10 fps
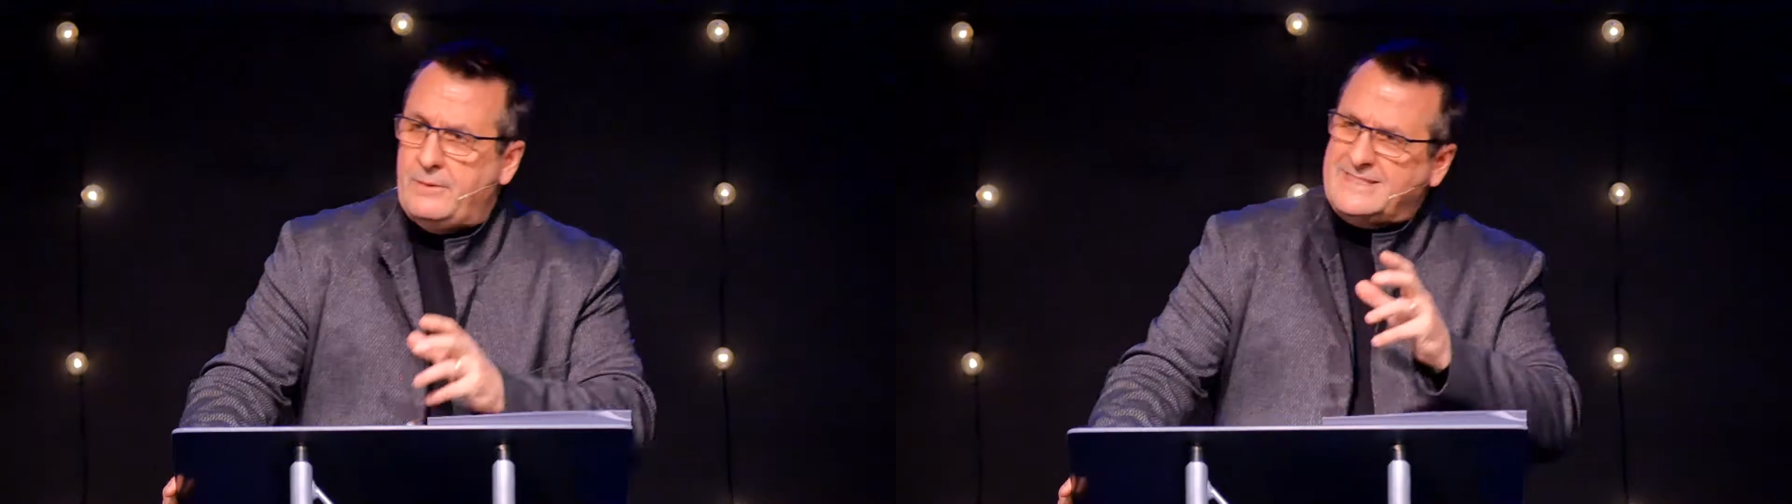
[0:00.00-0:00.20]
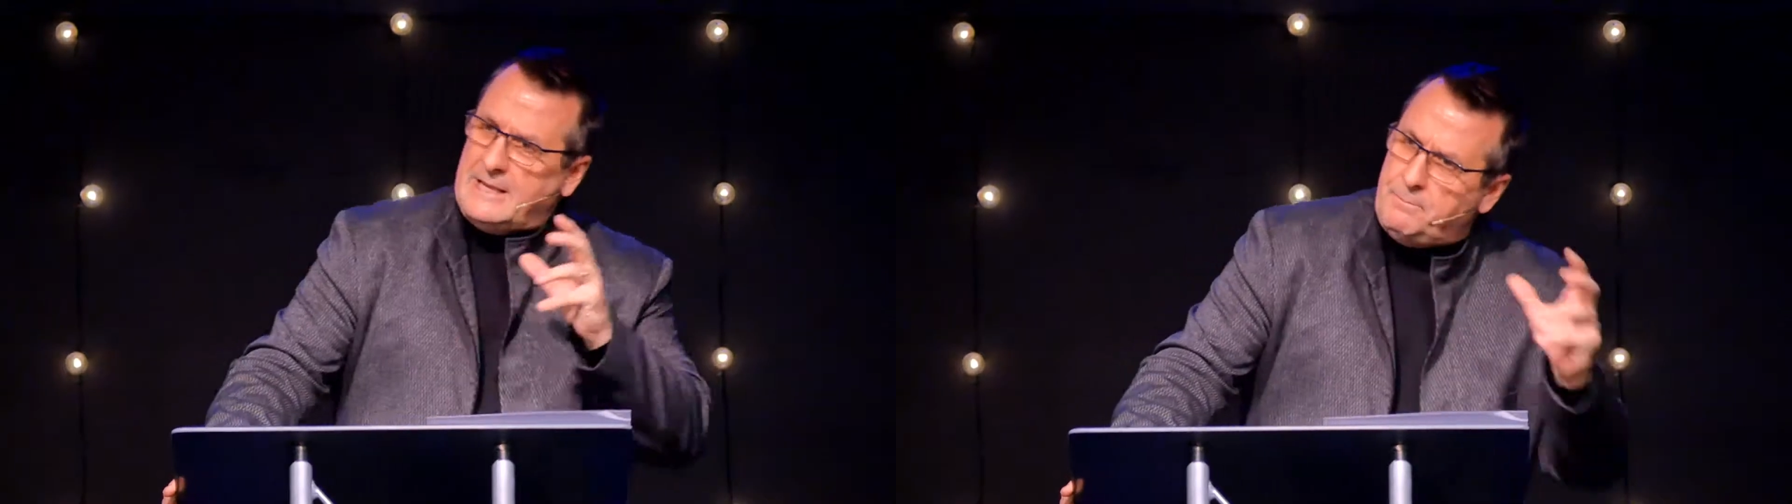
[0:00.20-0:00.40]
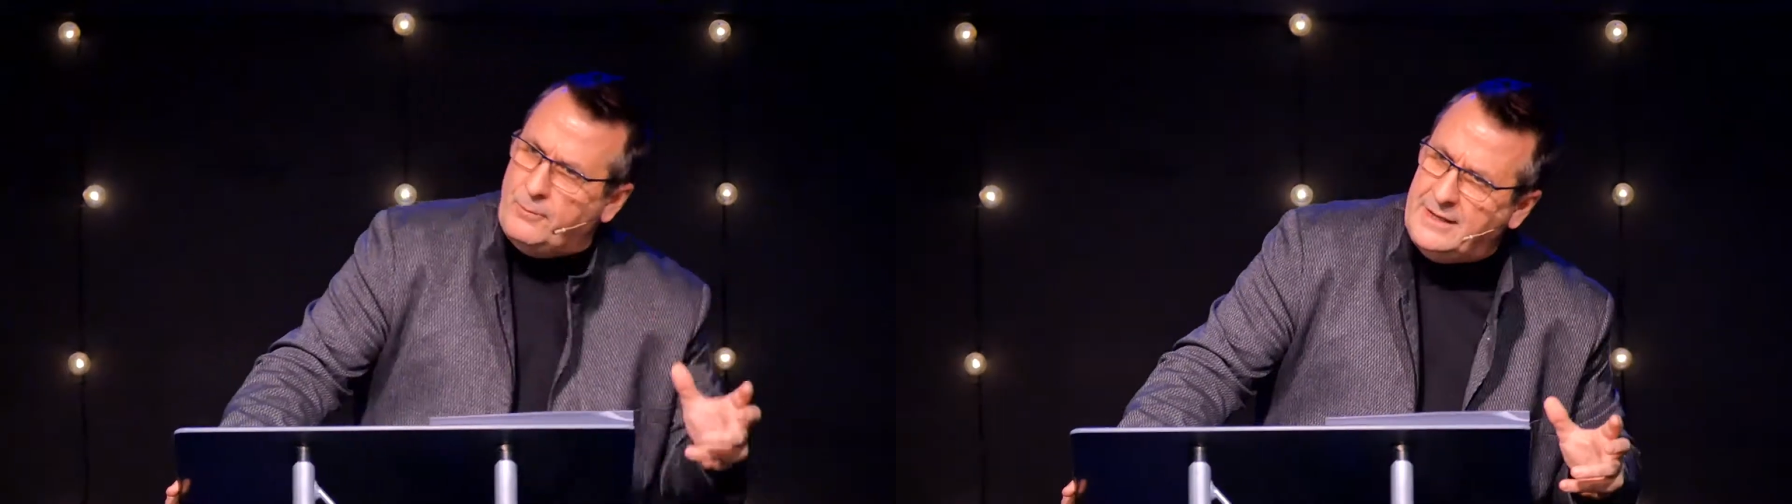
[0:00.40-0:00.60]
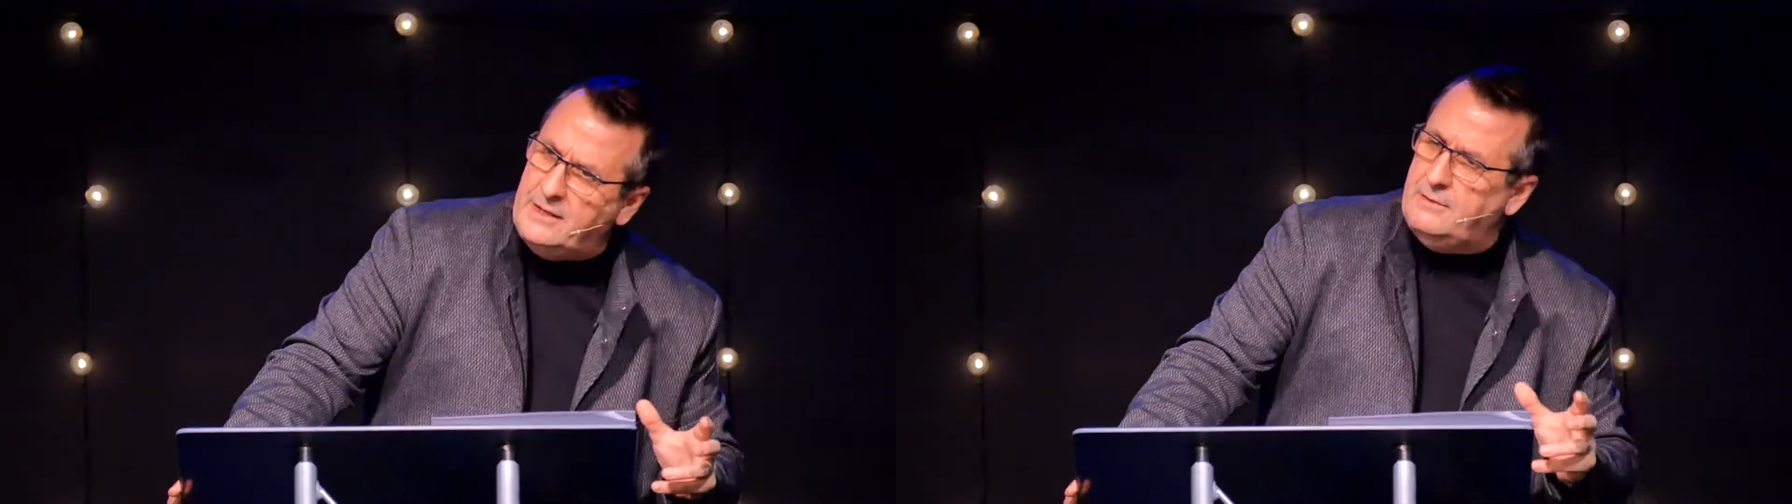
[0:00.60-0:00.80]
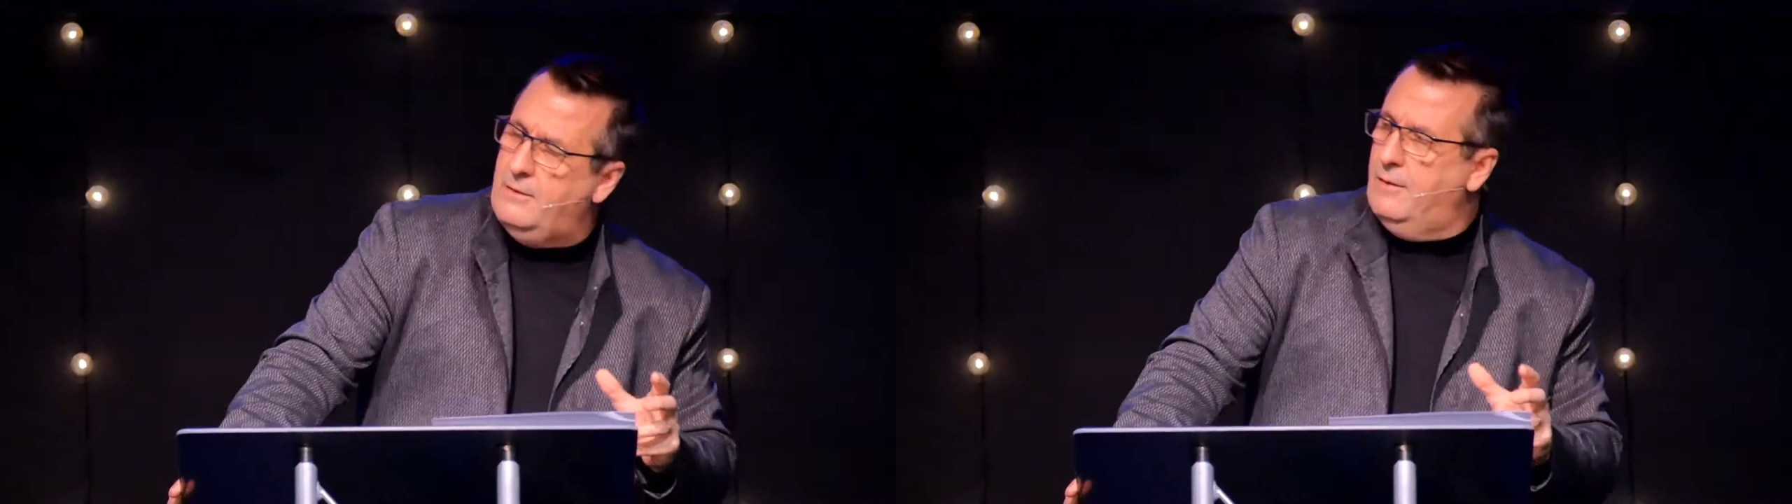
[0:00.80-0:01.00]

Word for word: separated